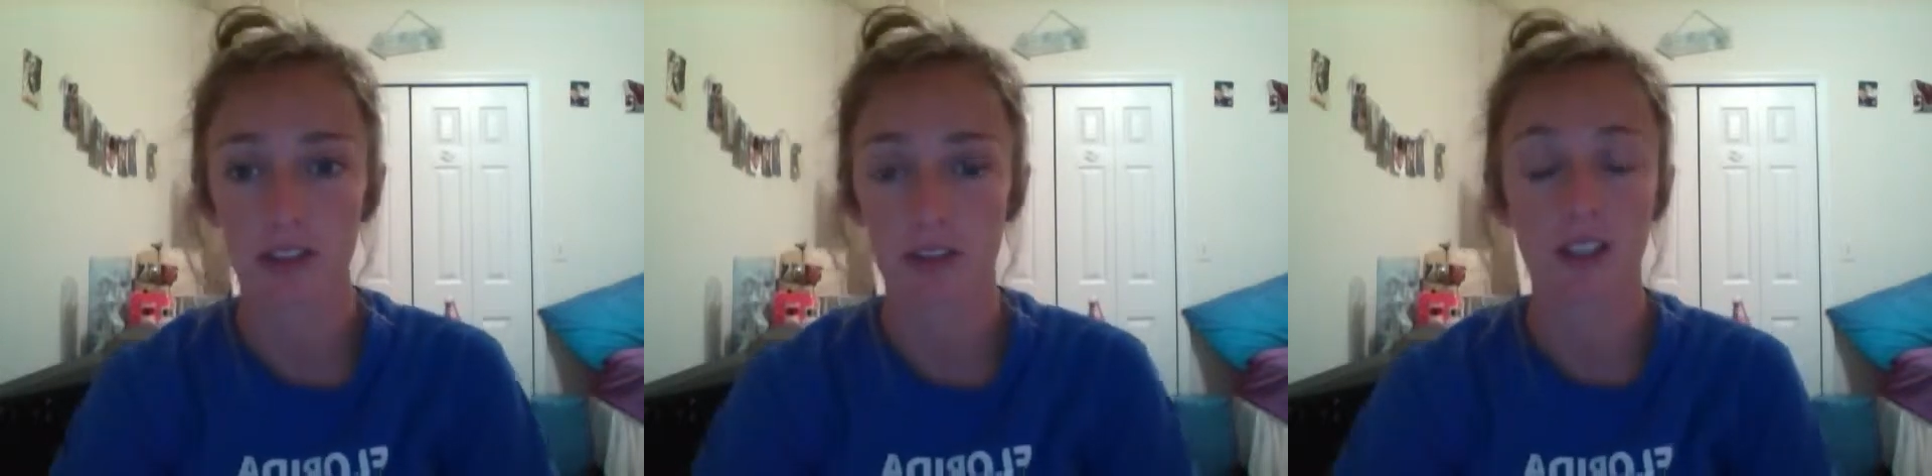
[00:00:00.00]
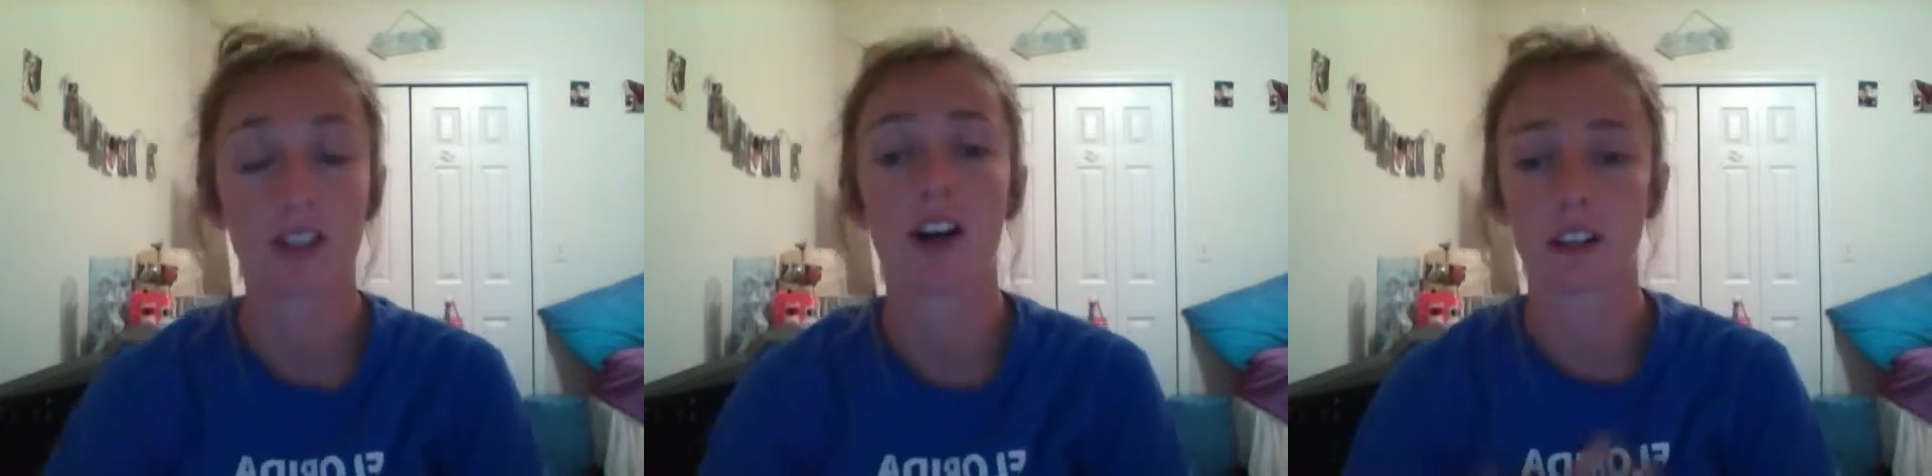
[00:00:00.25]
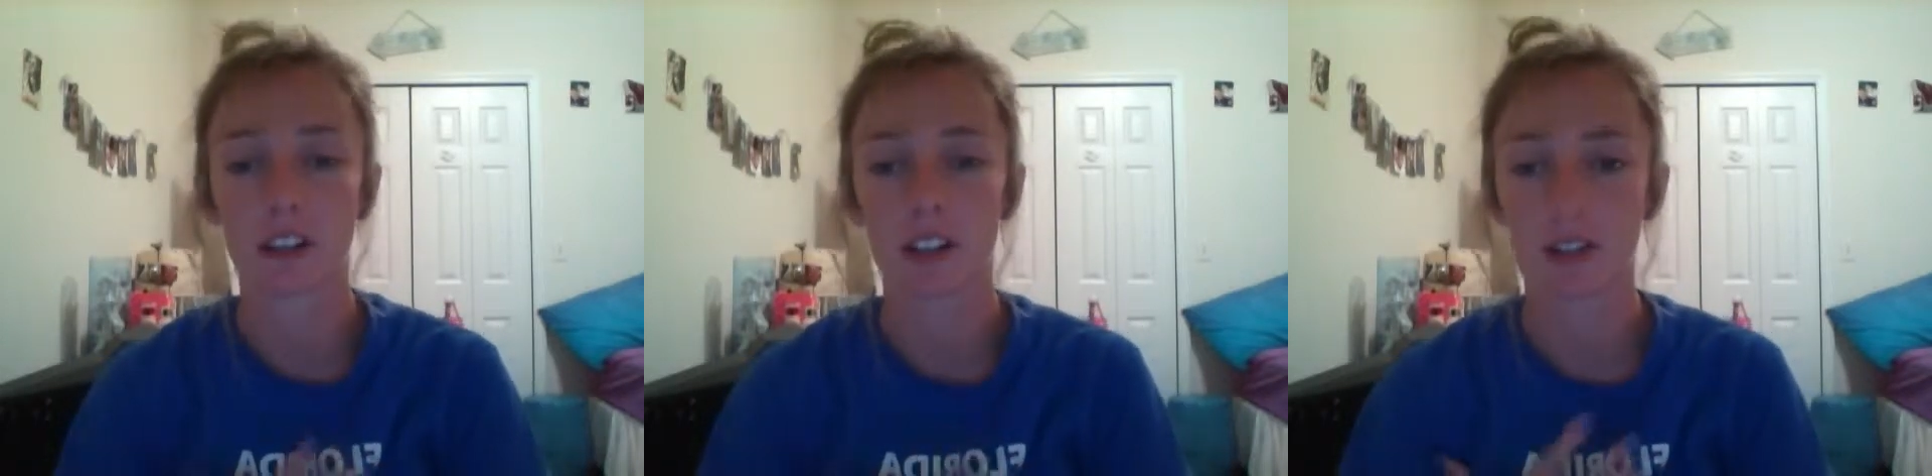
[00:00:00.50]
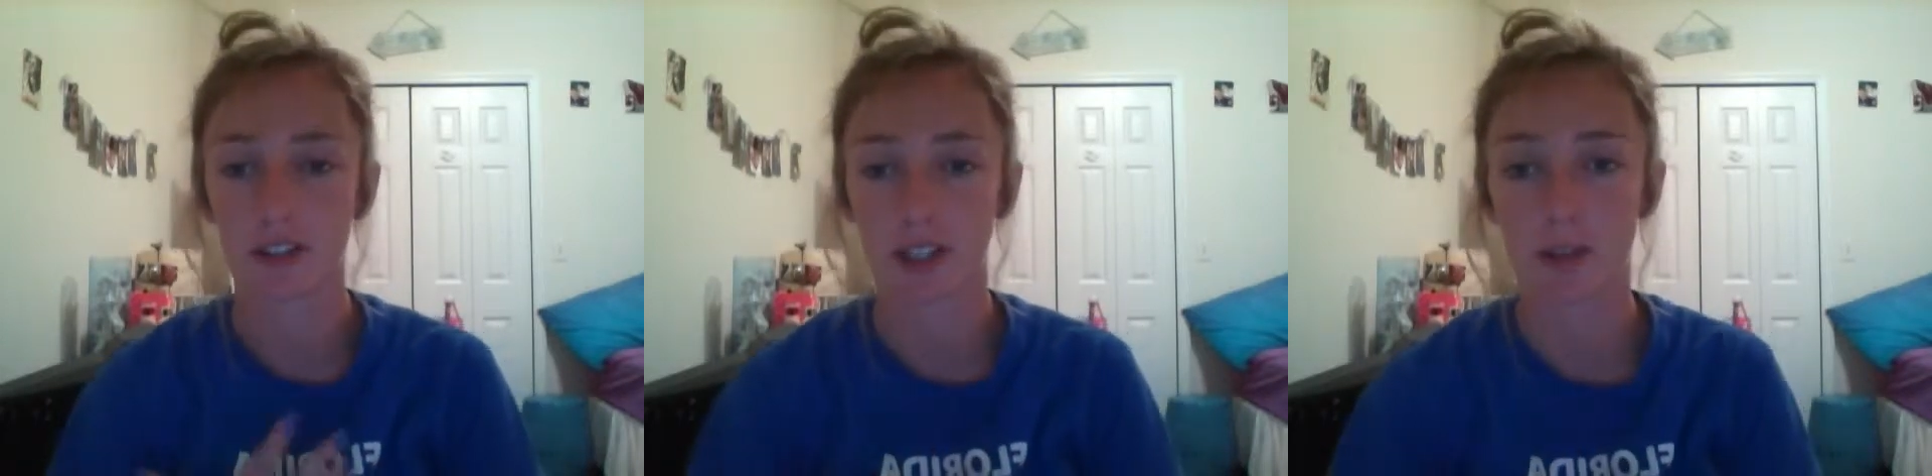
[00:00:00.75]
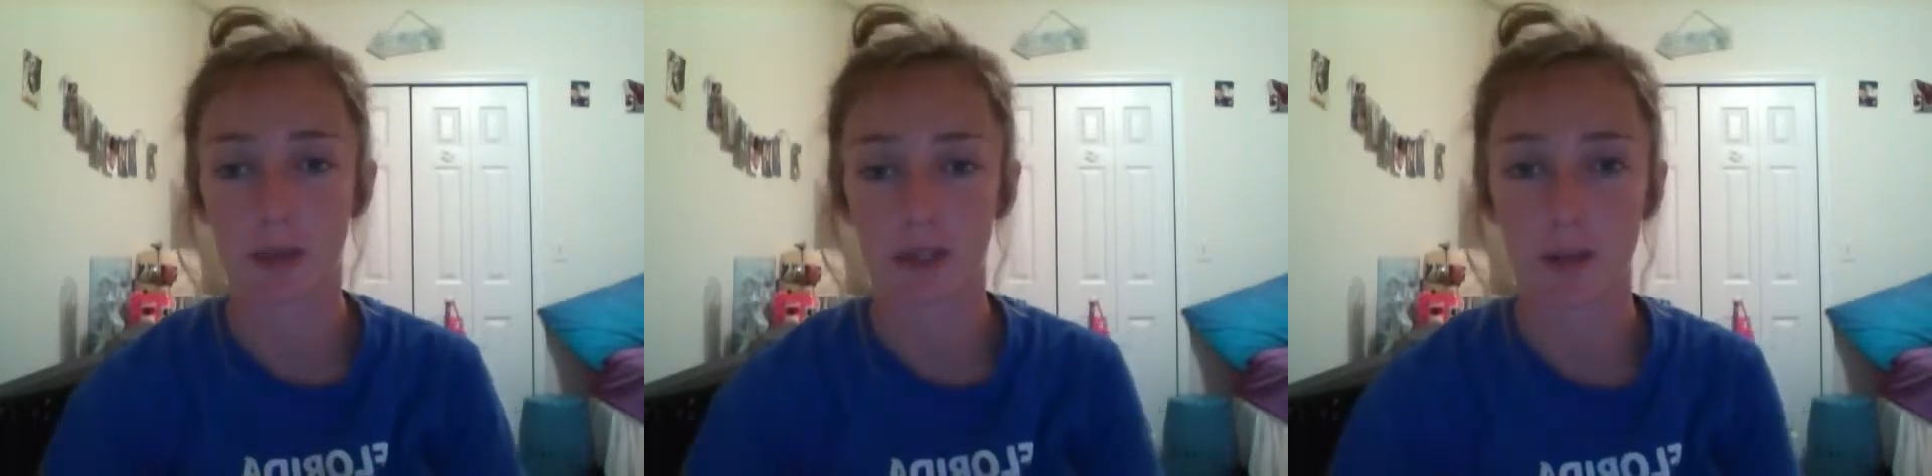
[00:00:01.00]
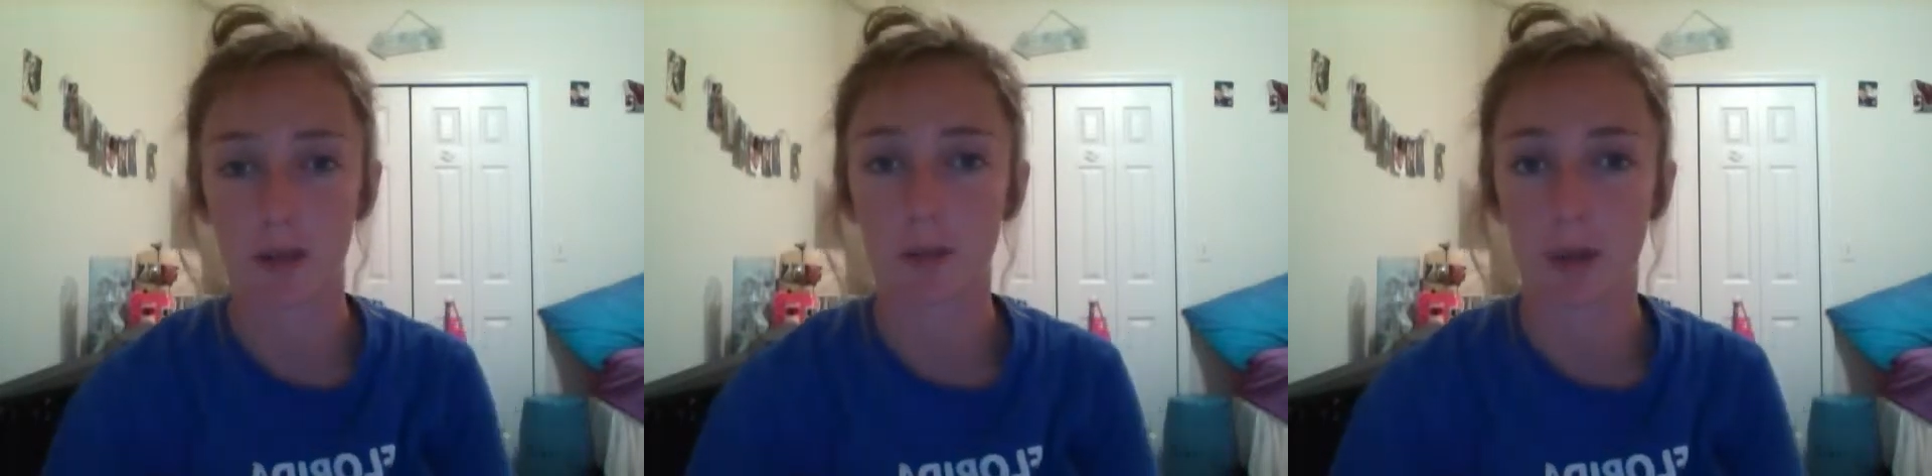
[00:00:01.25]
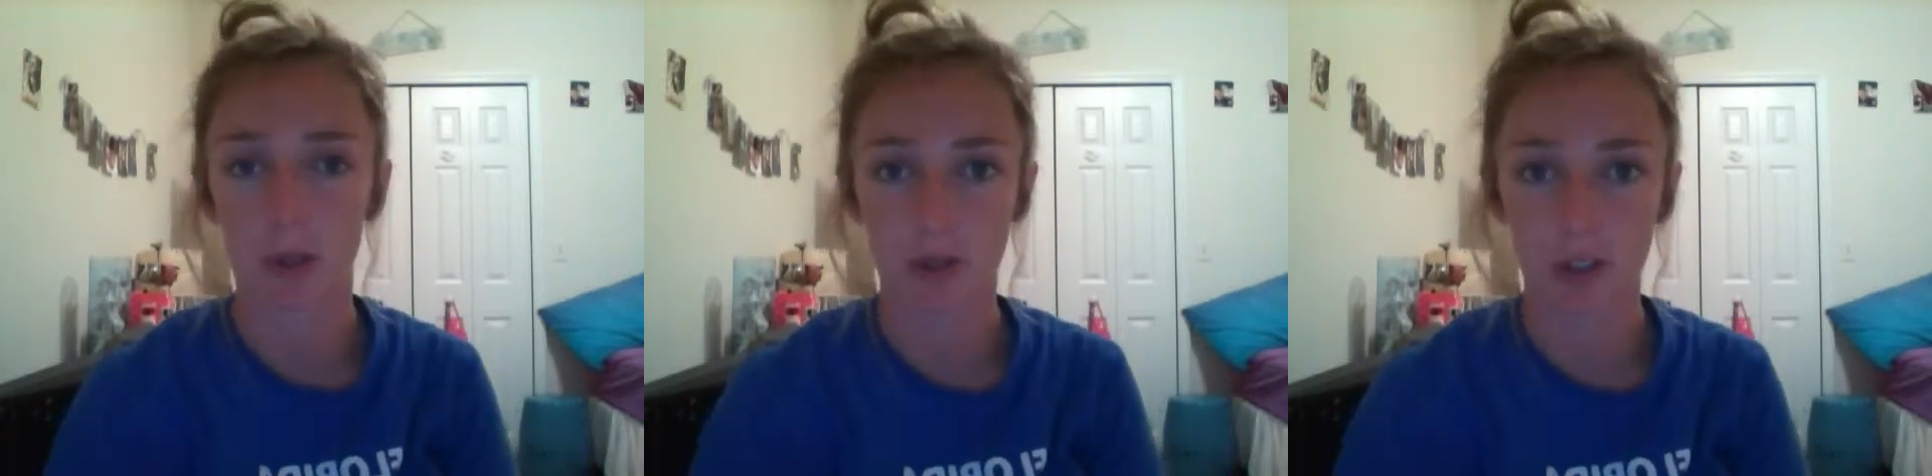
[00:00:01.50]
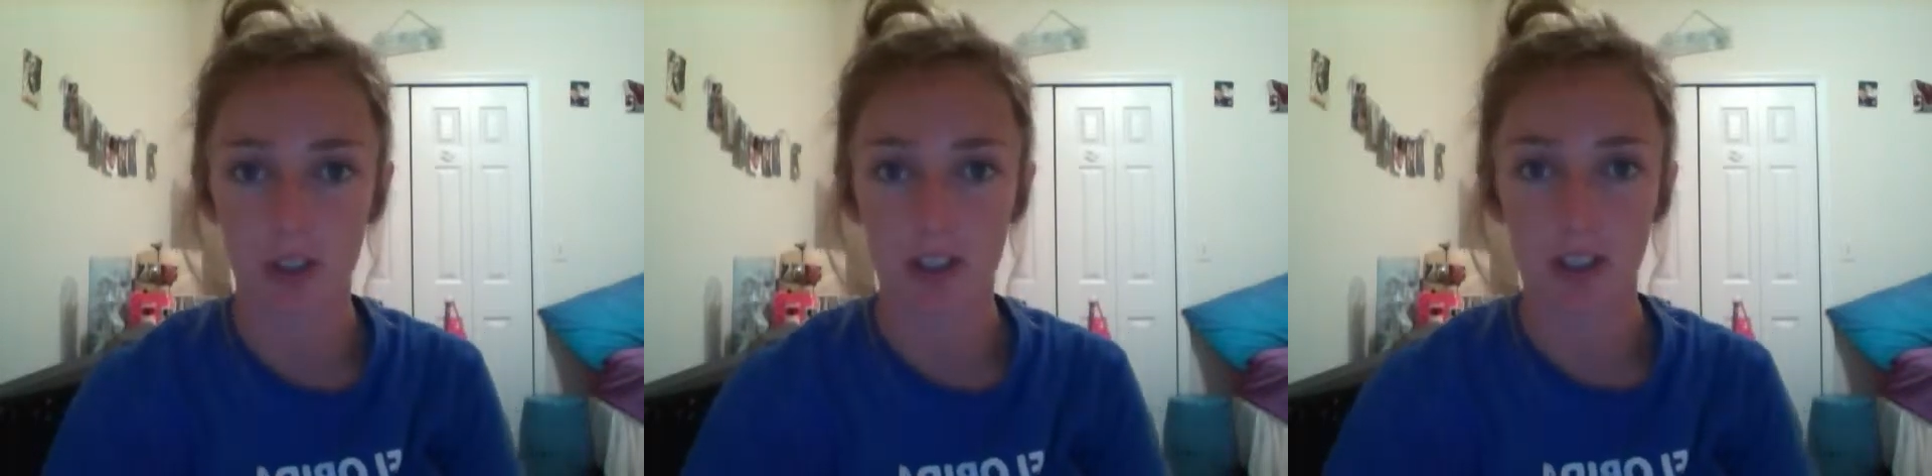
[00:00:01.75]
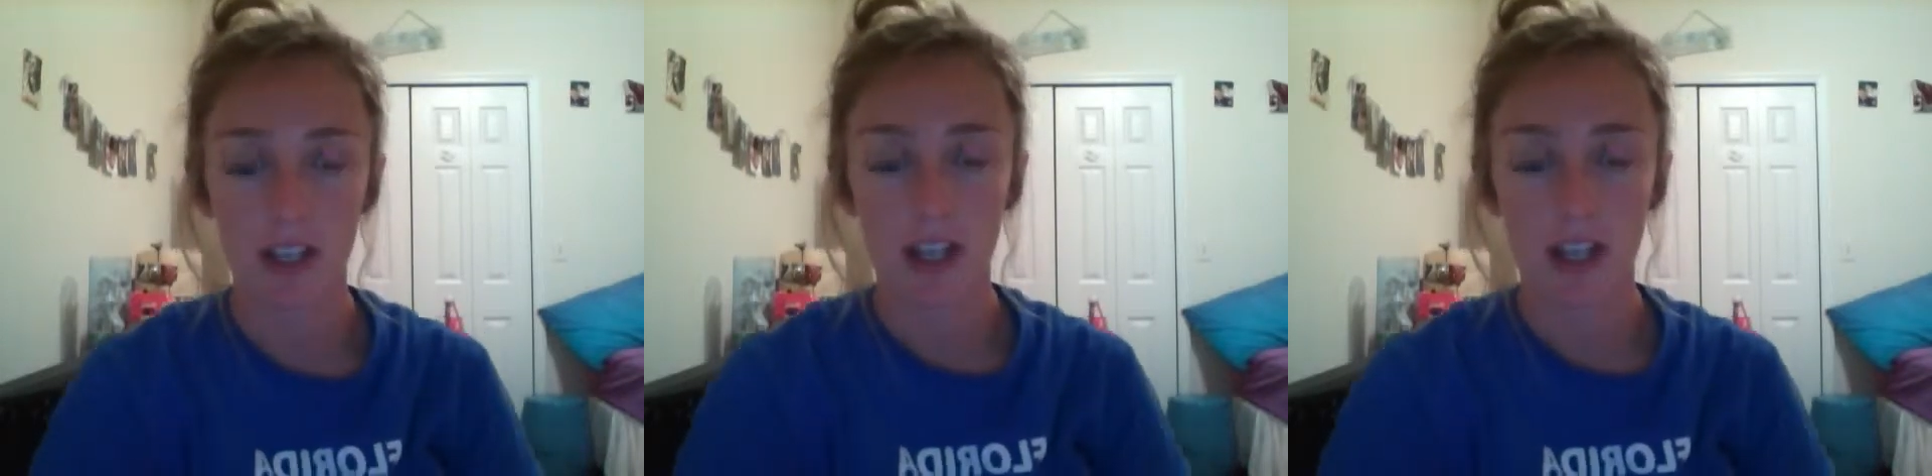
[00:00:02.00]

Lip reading: approach.